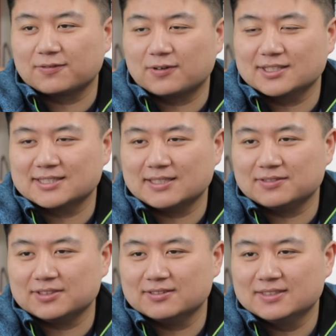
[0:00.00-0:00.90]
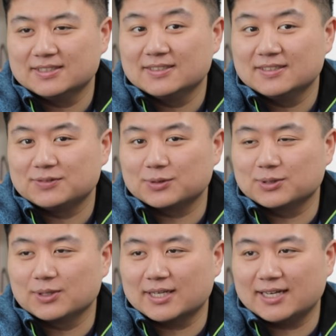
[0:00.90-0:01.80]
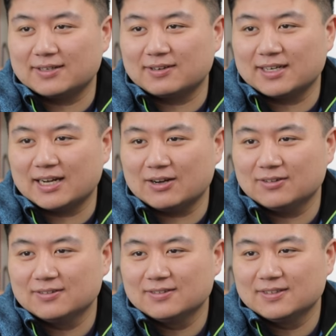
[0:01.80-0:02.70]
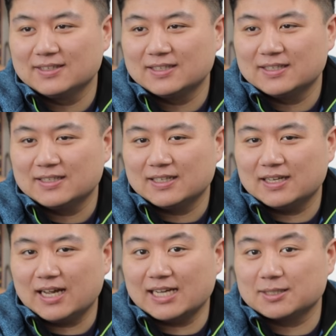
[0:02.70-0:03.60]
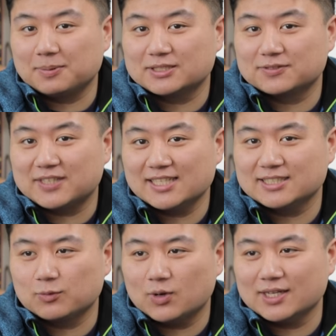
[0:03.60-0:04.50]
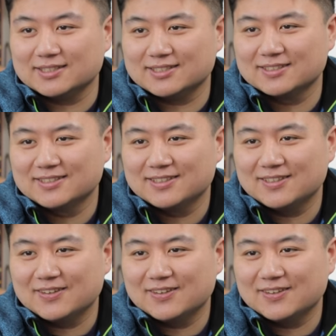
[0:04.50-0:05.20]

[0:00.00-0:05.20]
Okay, mm-hmm. Frosthaven. Mm-hmm. If you look at it right now then I uh, bet. Has a bunch of tens and ones. Oh,